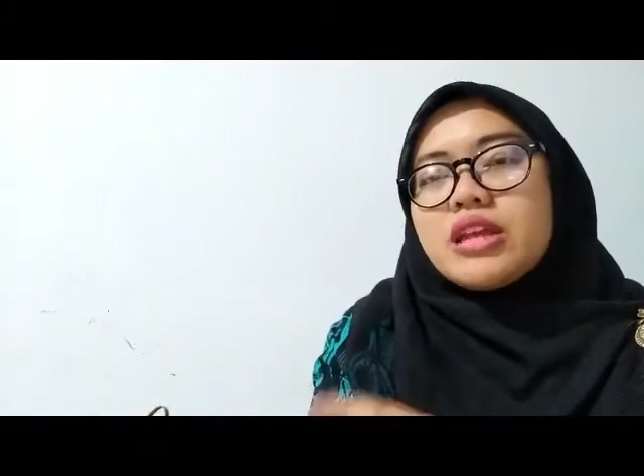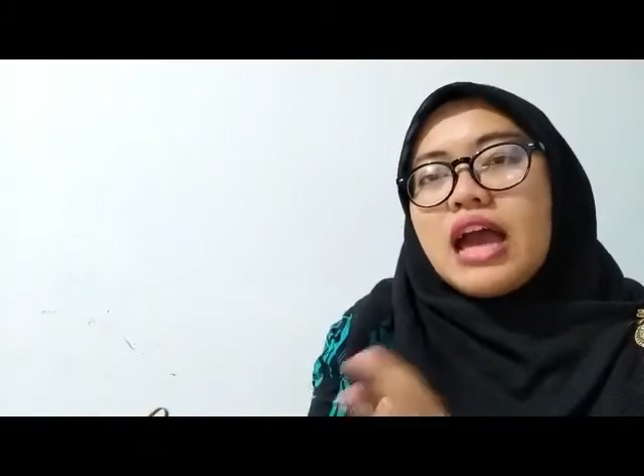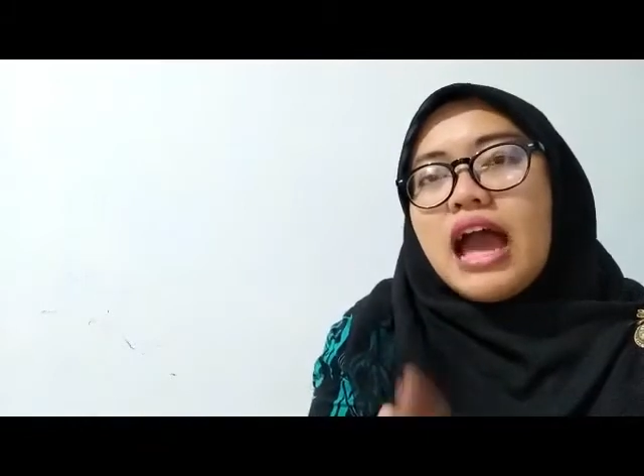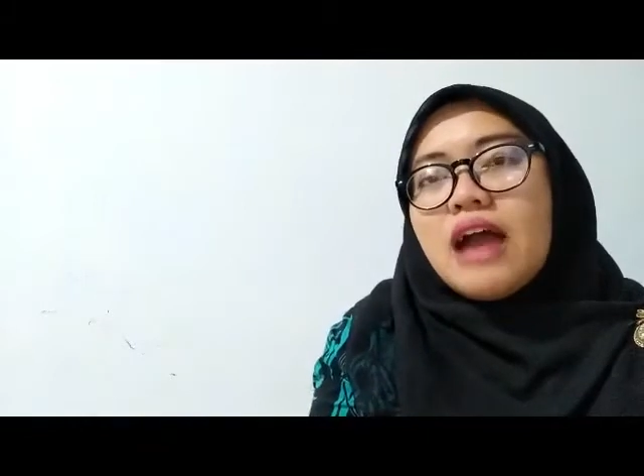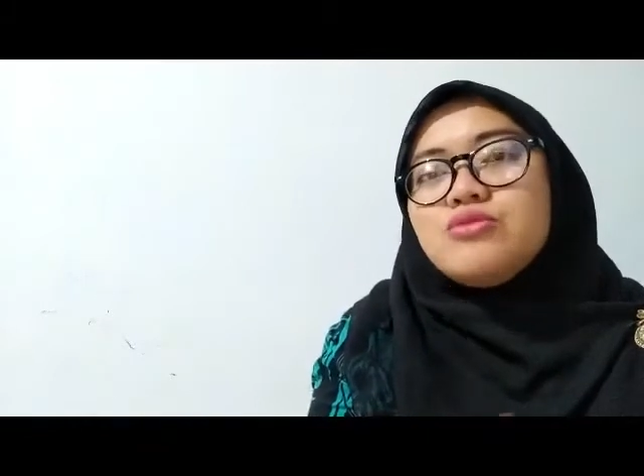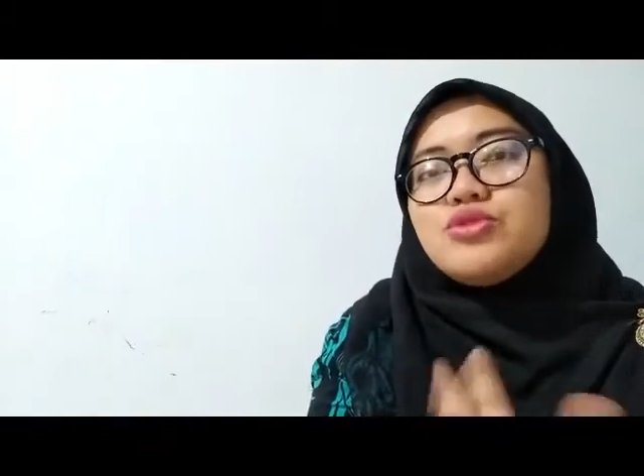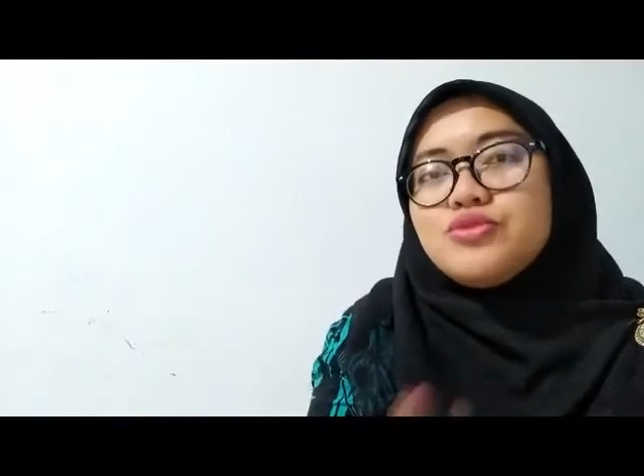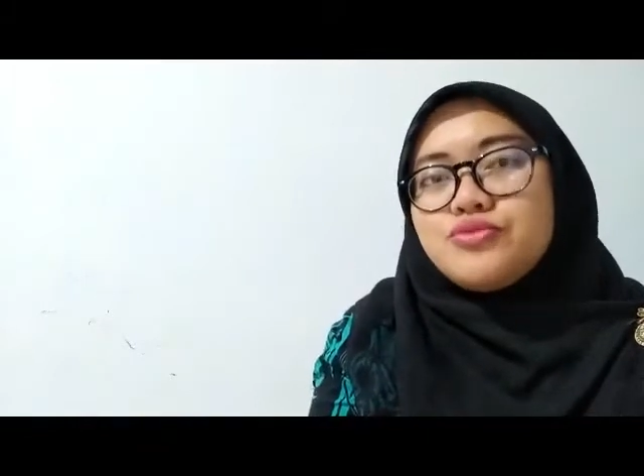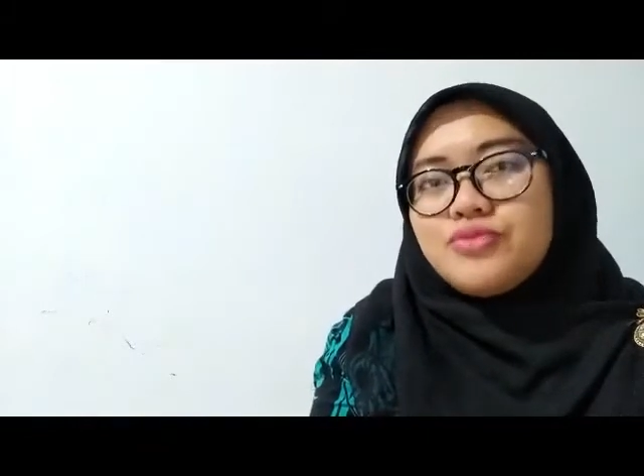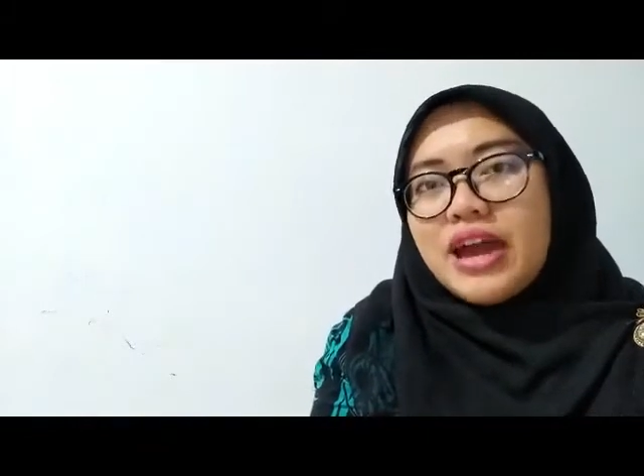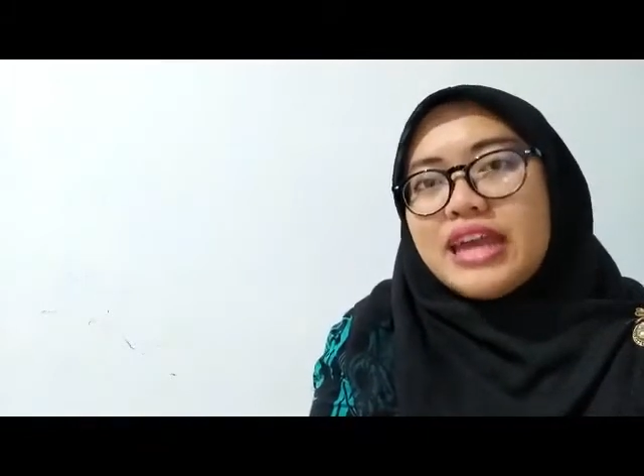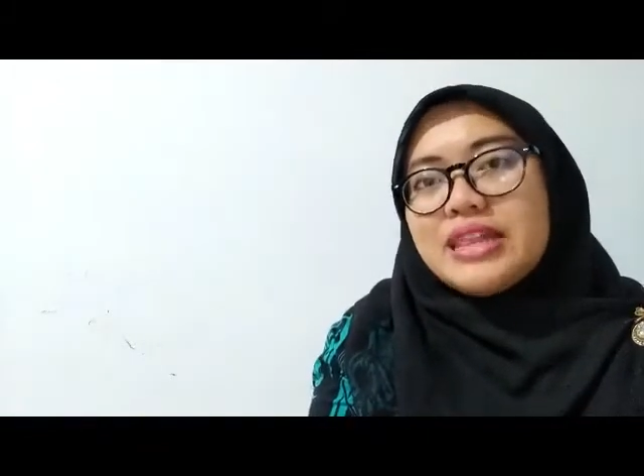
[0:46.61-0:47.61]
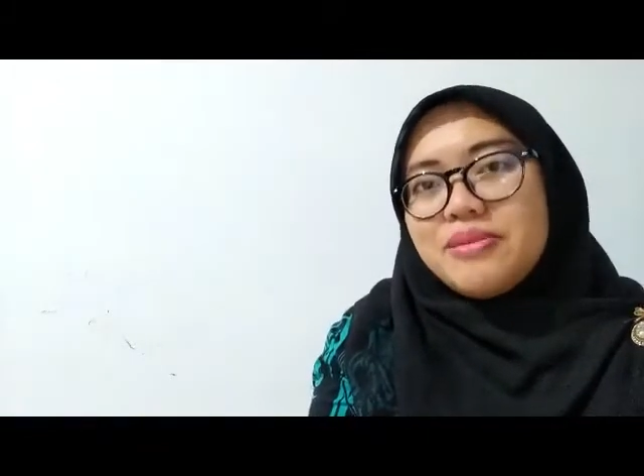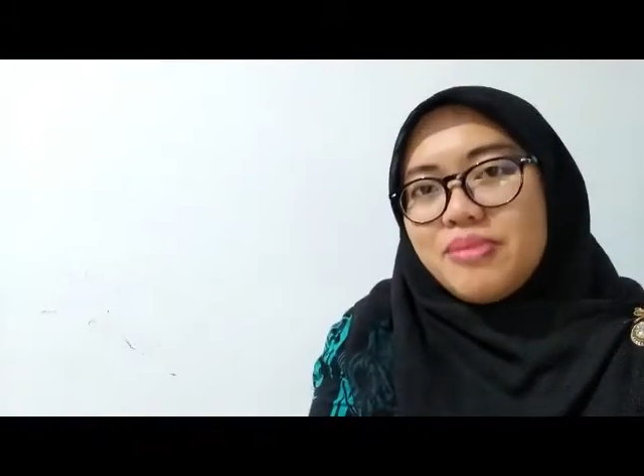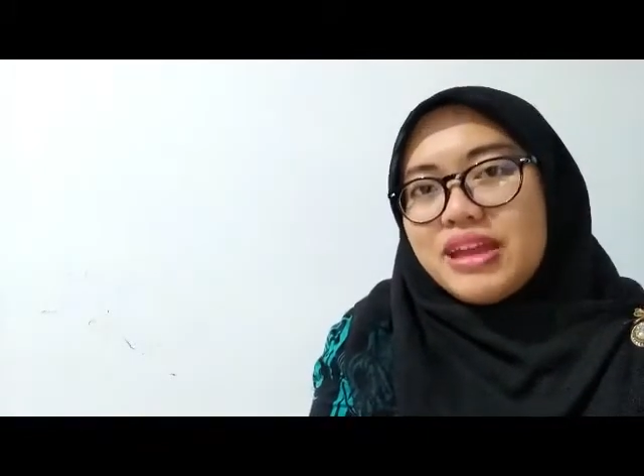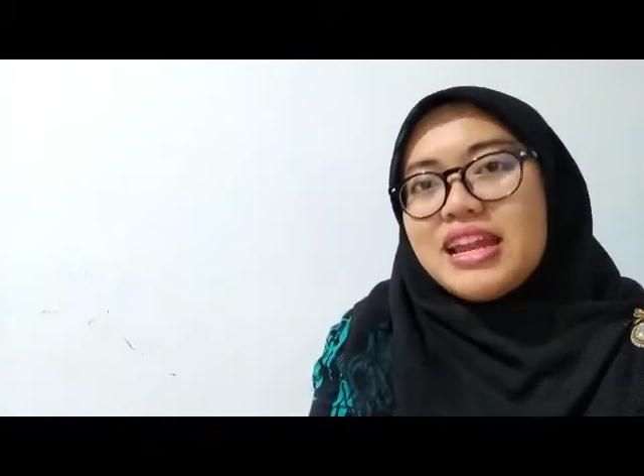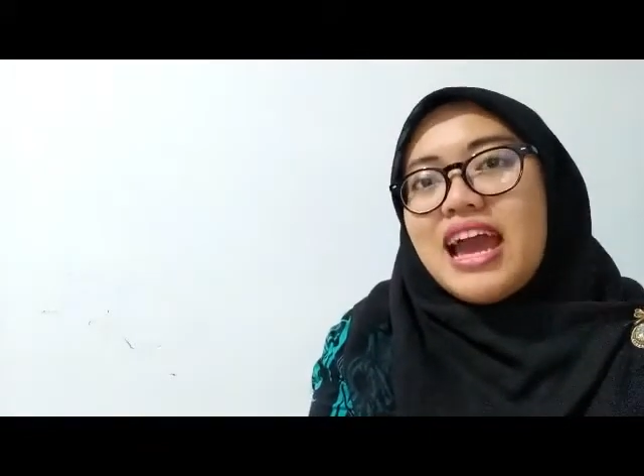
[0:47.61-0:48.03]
how to find the main